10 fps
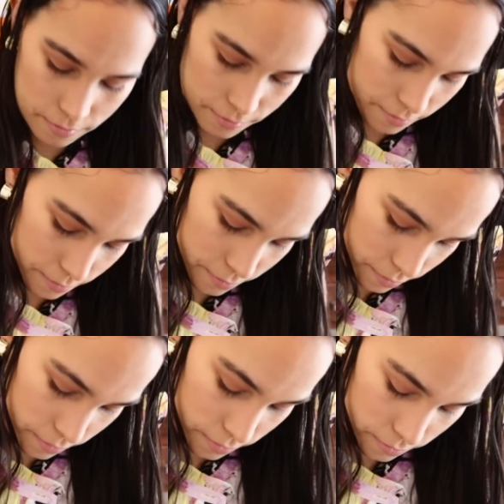
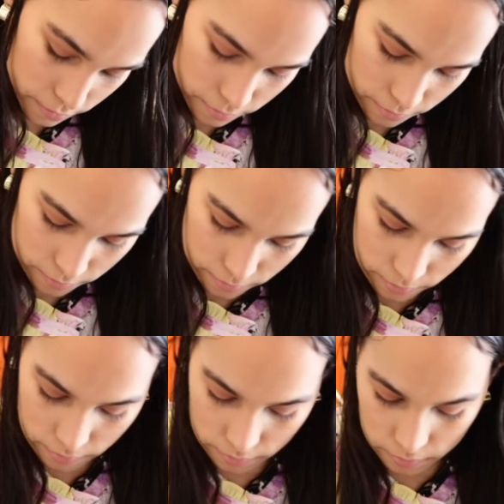
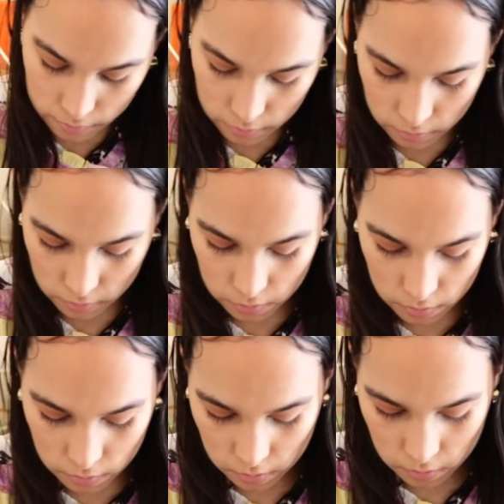
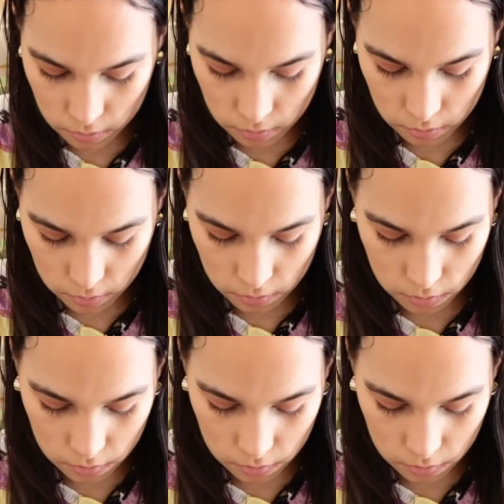No one is speaking in this clip.